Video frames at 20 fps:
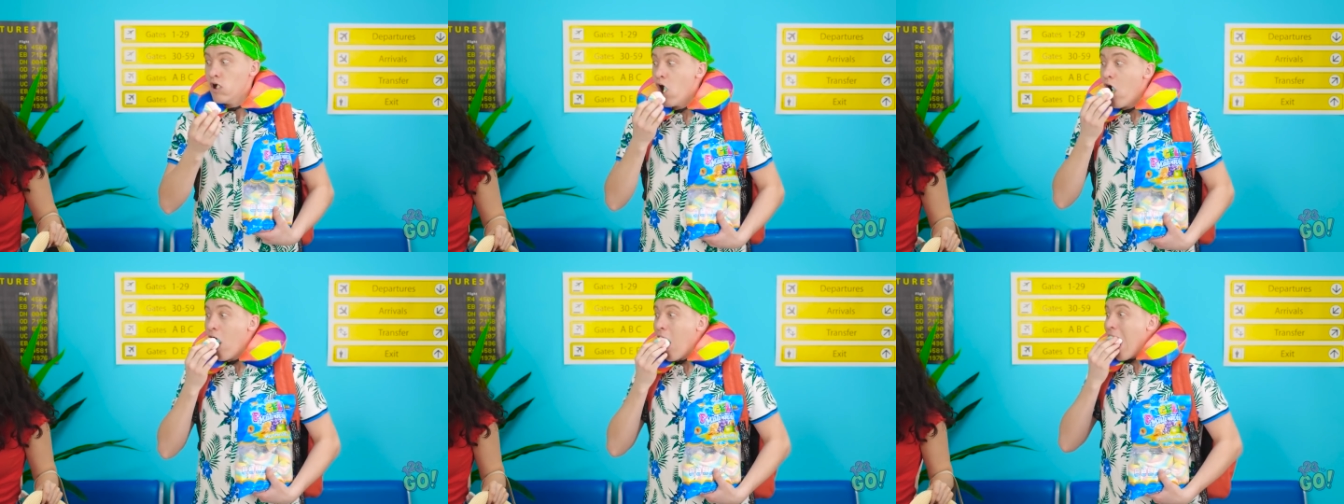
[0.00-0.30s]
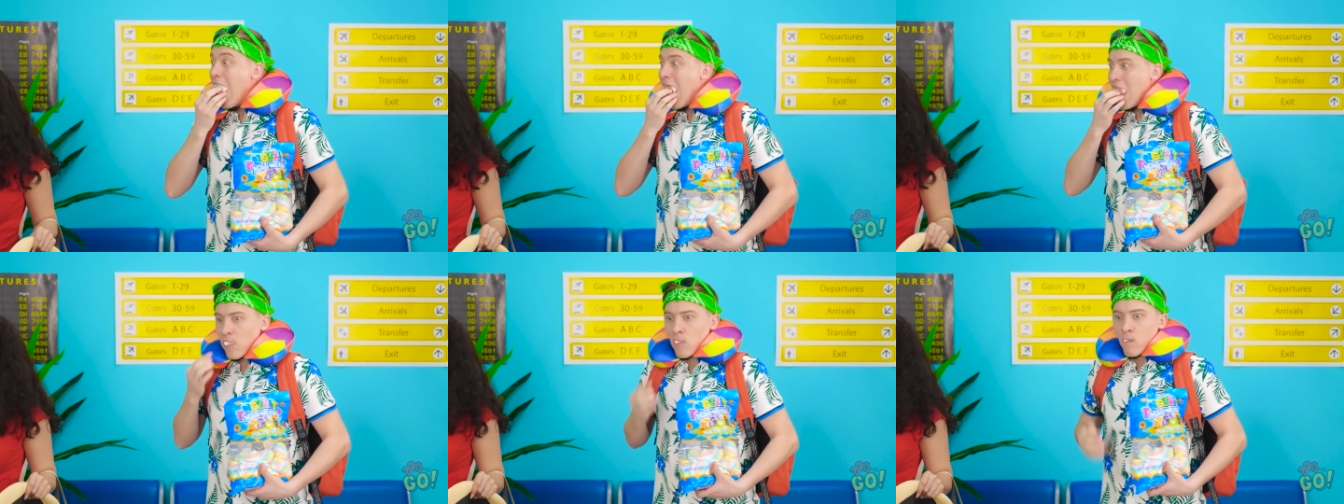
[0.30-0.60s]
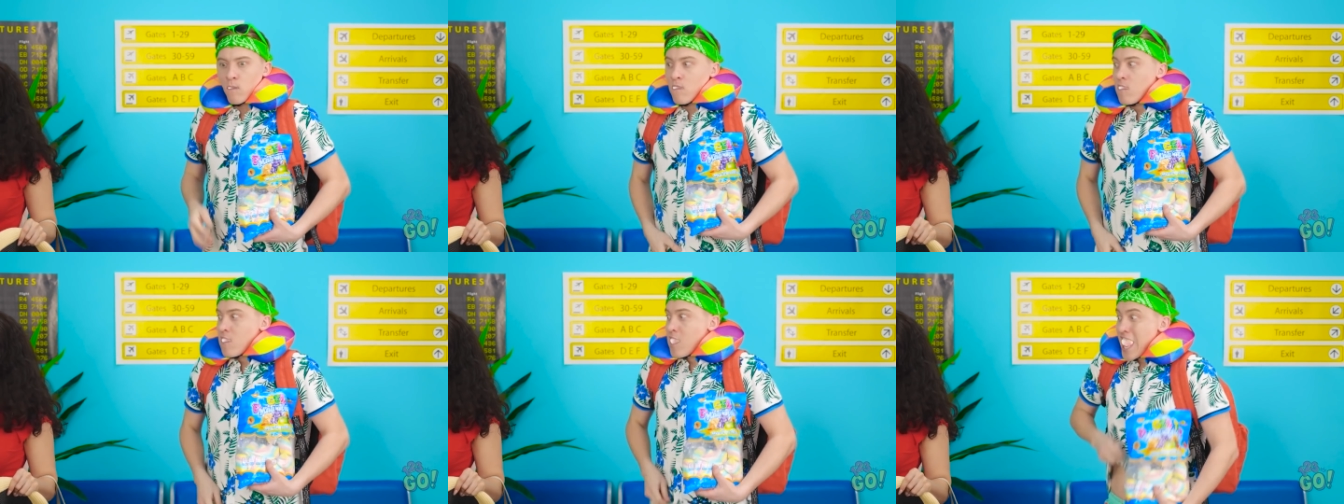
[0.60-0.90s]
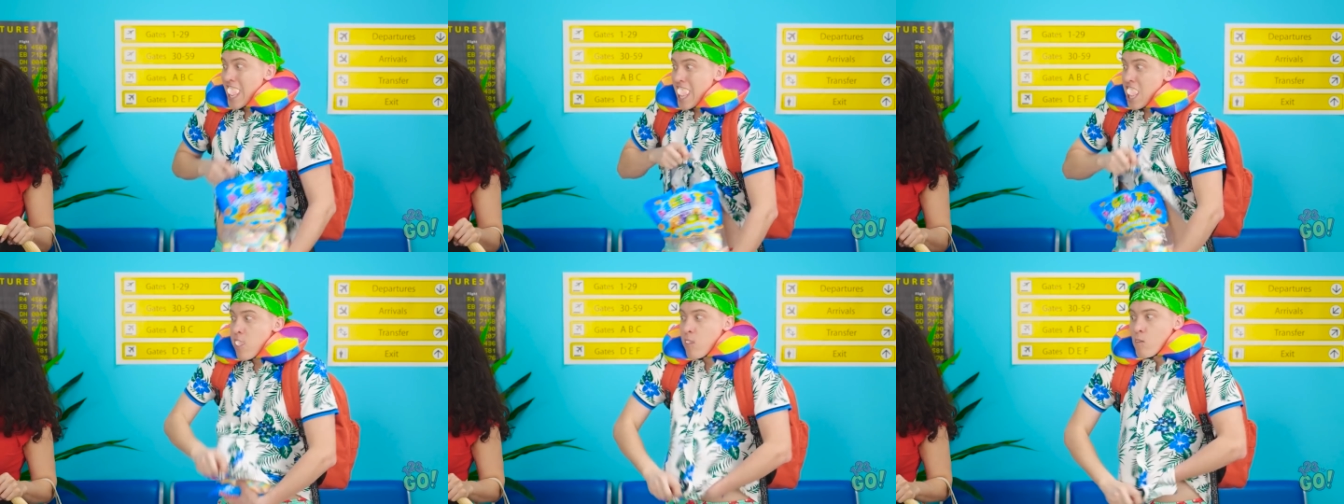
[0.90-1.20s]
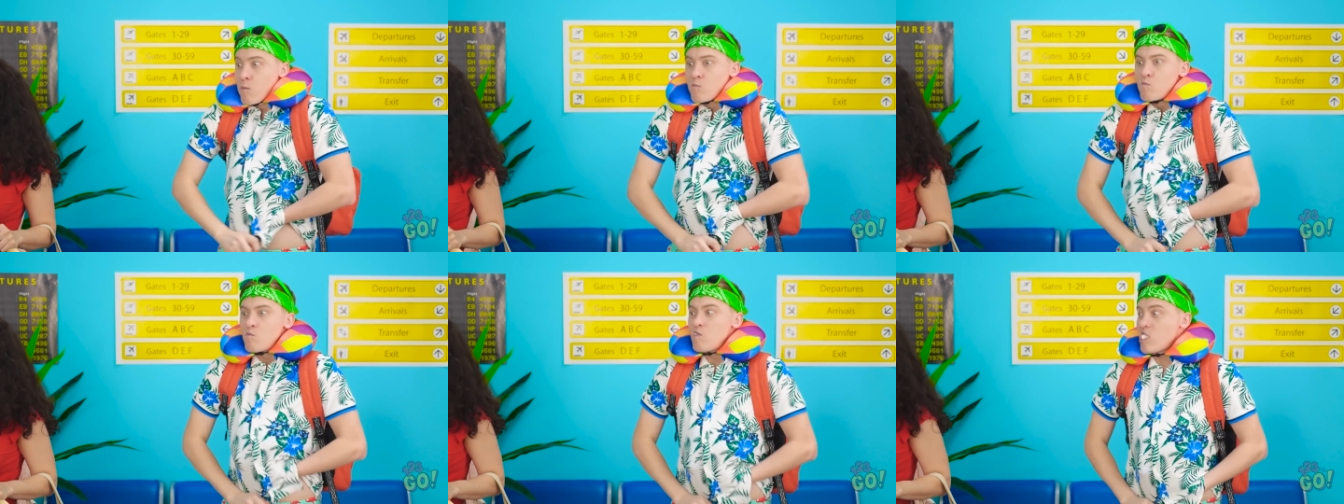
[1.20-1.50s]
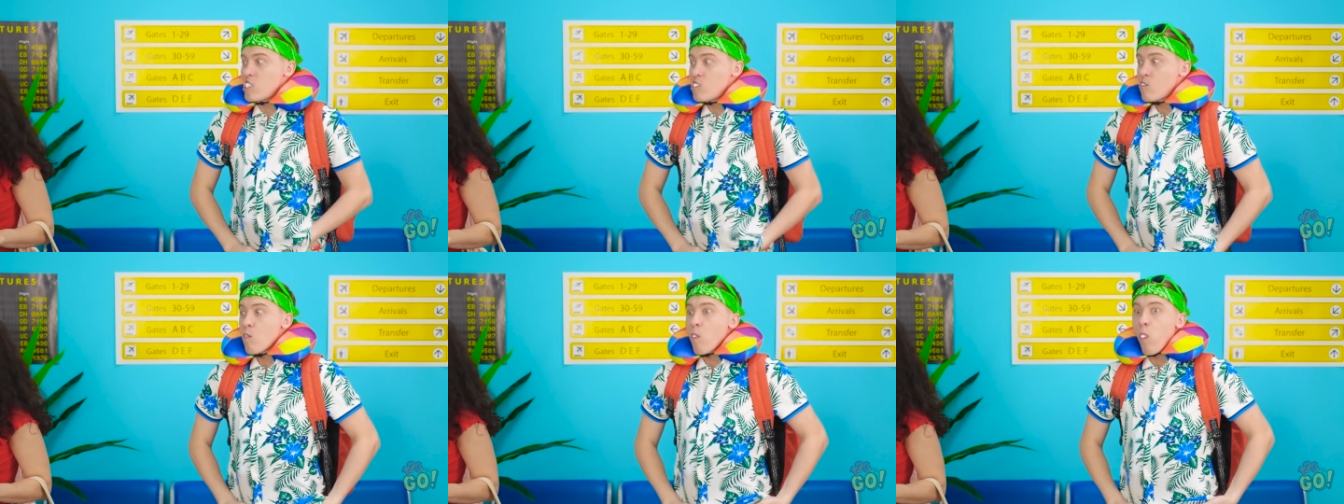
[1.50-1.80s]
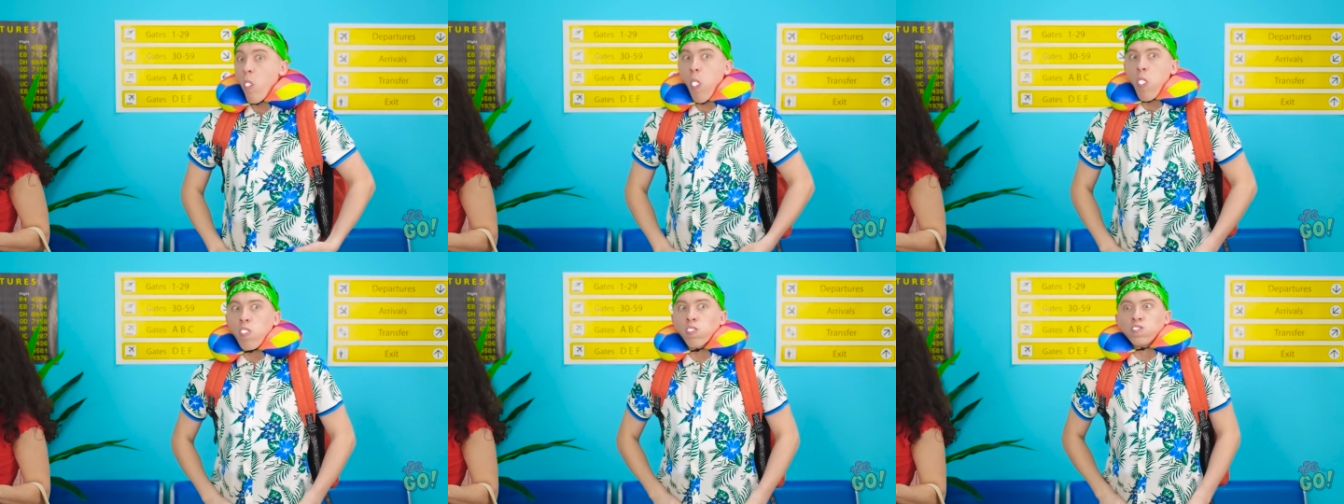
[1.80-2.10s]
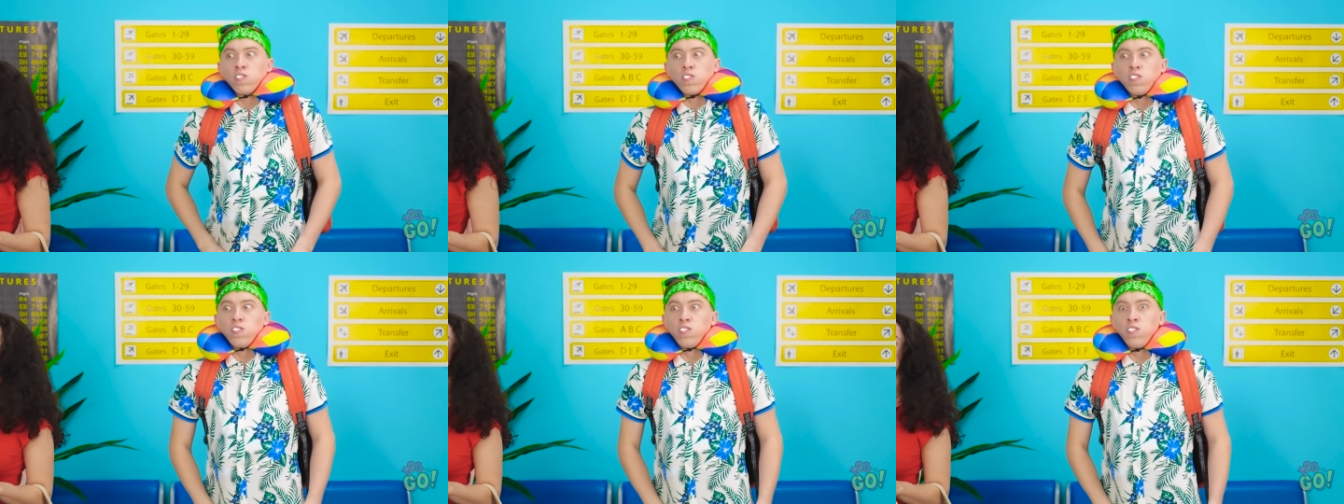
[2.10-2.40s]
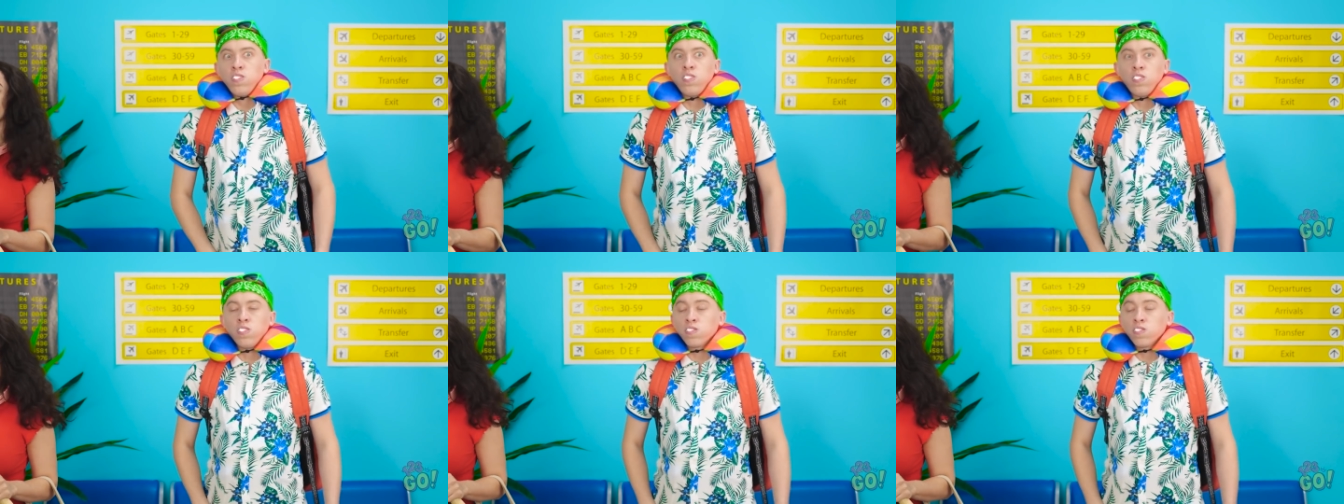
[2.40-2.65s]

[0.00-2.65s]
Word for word: no! They have a food scanner! I've gotta